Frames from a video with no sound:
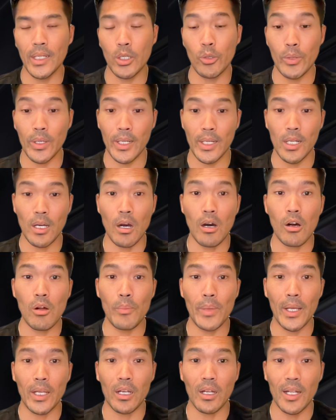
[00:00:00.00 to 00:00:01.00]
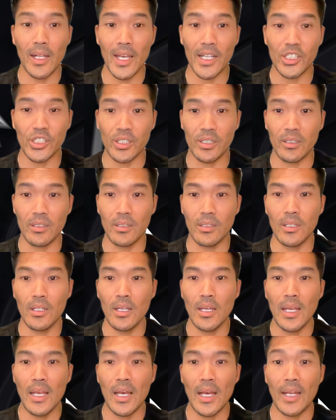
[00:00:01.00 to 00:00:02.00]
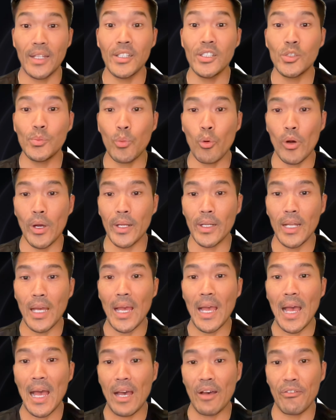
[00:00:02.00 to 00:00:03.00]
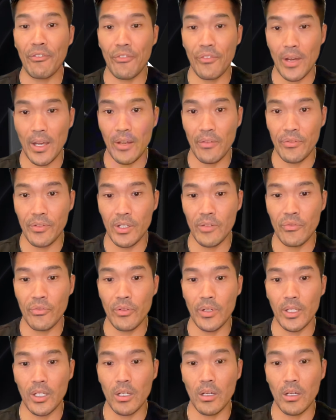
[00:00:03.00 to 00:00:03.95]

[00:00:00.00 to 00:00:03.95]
created all my collection. At this point, I have 5 different